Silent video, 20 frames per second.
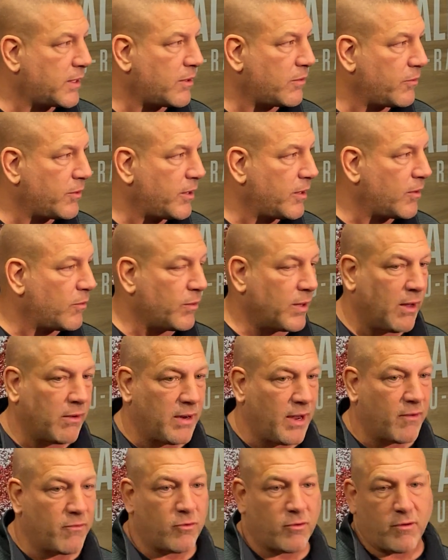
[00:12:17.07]
career without
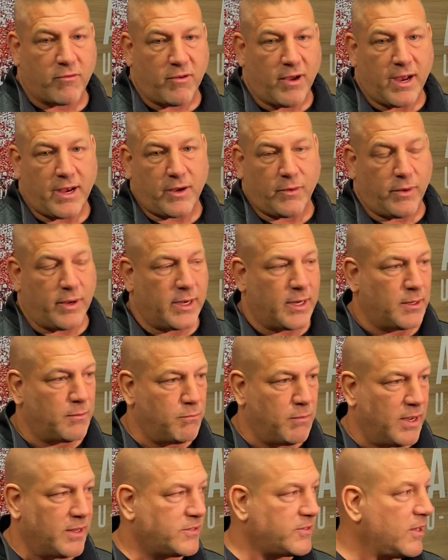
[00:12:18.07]
ever evaluating
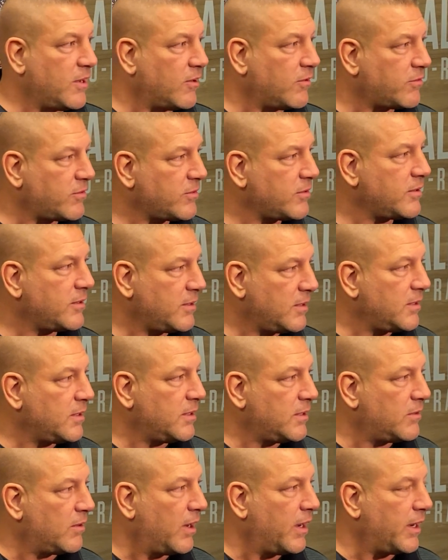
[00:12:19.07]
myself,
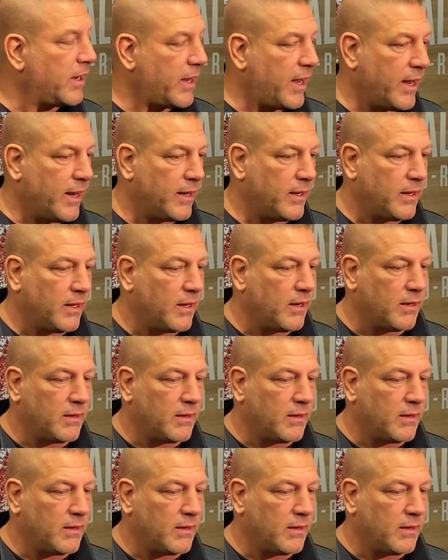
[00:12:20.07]
right? And